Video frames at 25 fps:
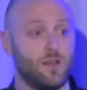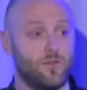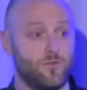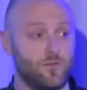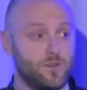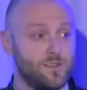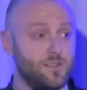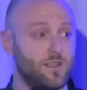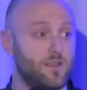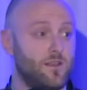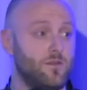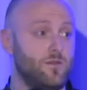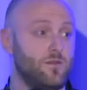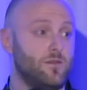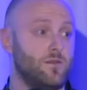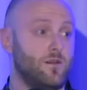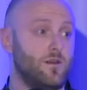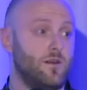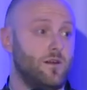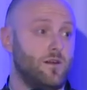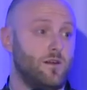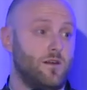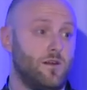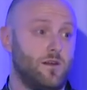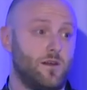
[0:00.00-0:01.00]
visit
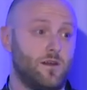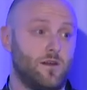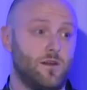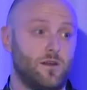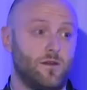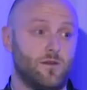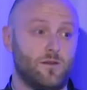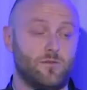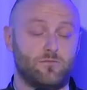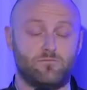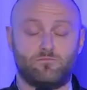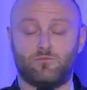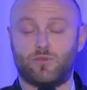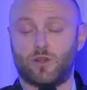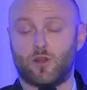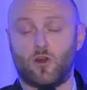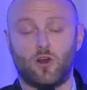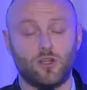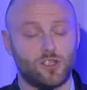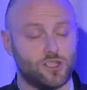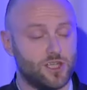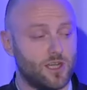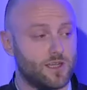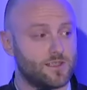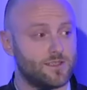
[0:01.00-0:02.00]

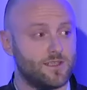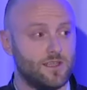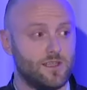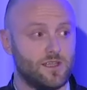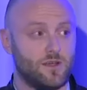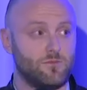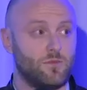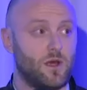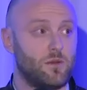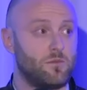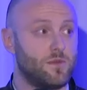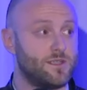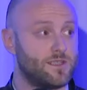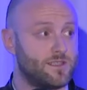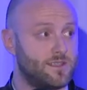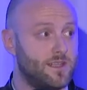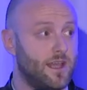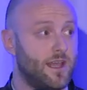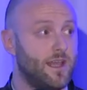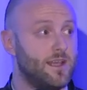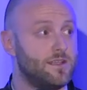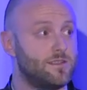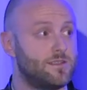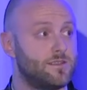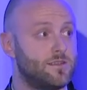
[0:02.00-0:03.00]
projects in the member
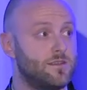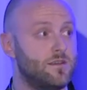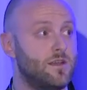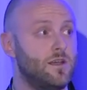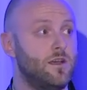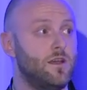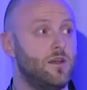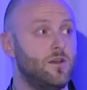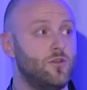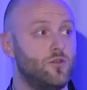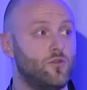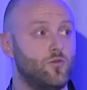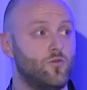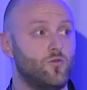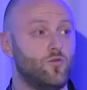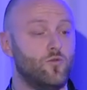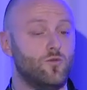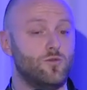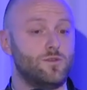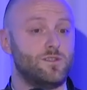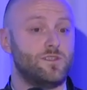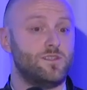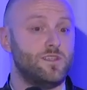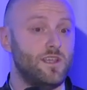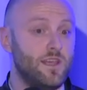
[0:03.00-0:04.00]
states
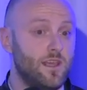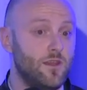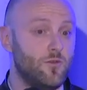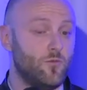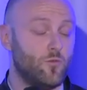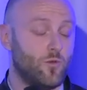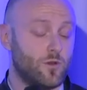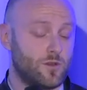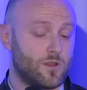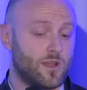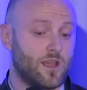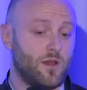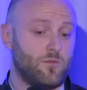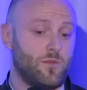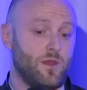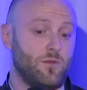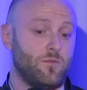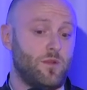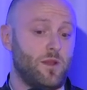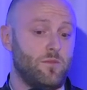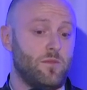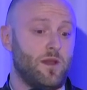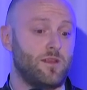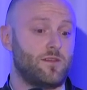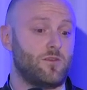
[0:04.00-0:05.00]
to see what can be
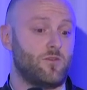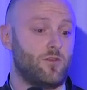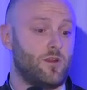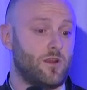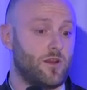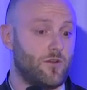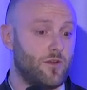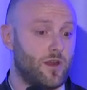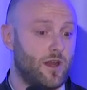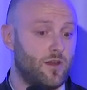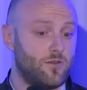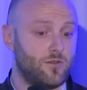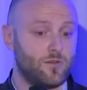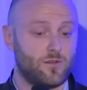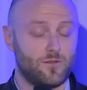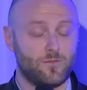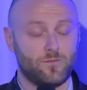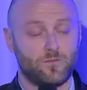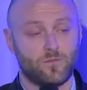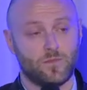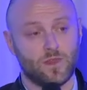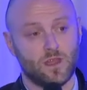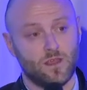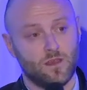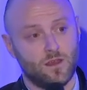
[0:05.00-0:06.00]
implemented on the ground.
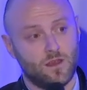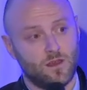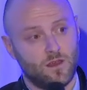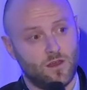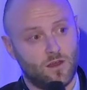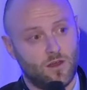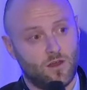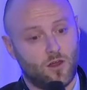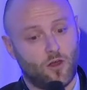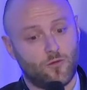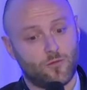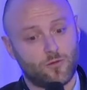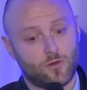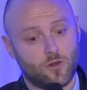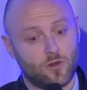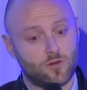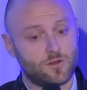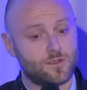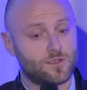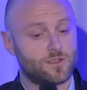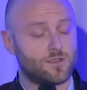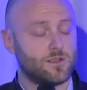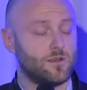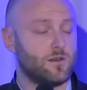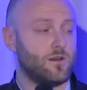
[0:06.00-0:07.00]
Of
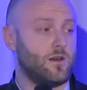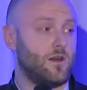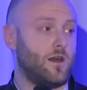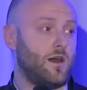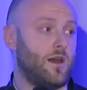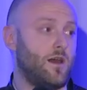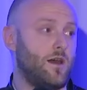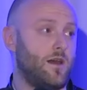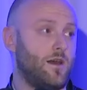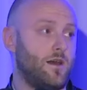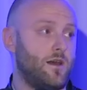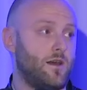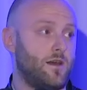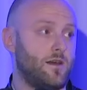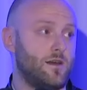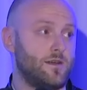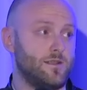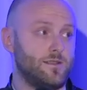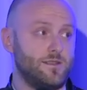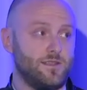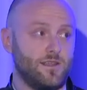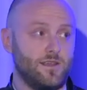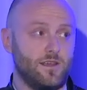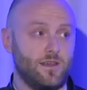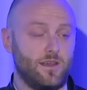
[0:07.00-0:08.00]
course,
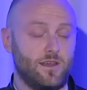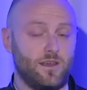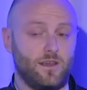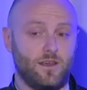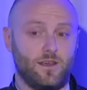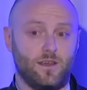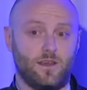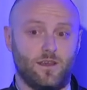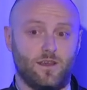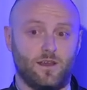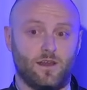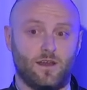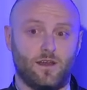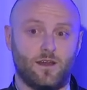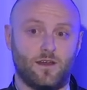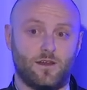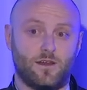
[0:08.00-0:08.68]
the